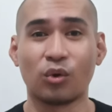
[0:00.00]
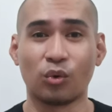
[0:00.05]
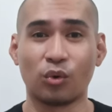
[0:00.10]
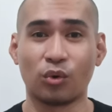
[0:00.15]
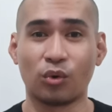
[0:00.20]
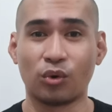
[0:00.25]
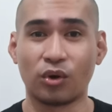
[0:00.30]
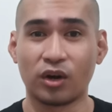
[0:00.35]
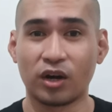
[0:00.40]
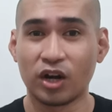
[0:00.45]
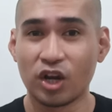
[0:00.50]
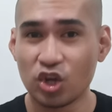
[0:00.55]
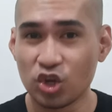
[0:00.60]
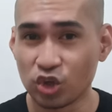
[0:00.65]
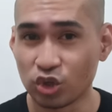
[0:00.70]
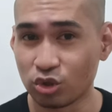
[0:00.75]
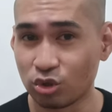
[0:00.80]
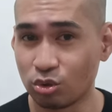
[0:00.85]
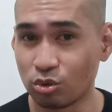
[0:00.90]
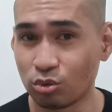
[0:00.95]
or
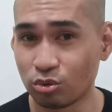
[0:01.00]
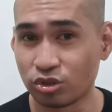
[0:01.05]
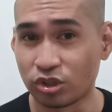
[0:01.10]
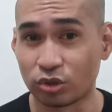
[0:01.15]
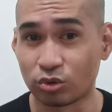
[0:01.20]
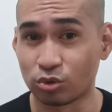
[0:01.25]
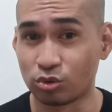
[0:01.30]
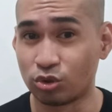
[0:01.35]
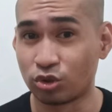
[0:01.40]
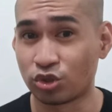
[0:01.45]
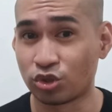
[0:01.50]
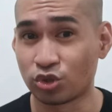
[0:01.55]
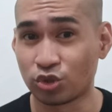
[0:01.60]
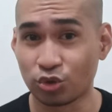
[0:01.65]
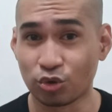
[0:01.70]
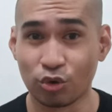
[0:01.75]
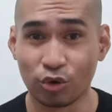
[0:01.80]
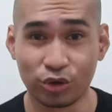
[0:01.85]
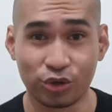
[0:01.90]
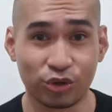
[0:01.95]
use it to
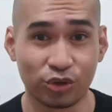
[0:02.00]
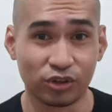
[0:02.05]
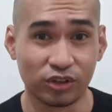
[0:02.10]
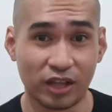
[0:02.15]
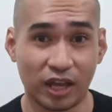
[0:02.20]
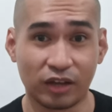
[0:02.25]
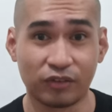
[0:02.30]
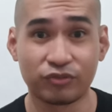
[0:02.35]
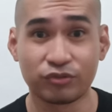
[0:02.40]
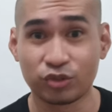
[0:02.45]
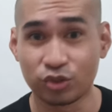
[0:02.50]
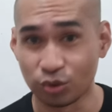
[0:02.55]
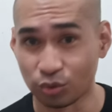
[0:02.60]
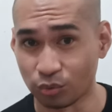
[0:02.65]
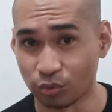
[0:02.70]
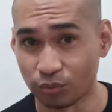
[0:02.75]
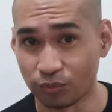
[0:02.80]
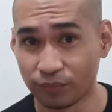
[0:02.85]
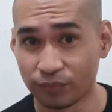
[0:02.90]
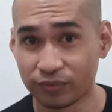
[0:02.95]
destroy your life
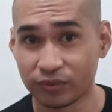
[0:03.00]
too.